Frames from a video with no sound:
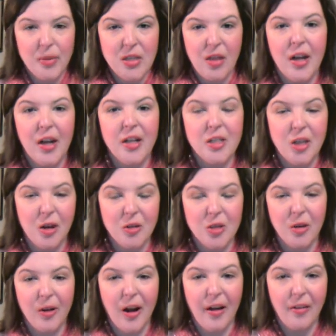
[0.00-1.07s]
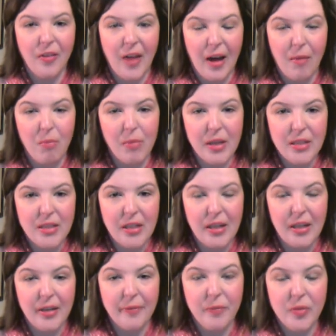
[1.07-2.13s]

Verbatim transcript: and then it's also got that minty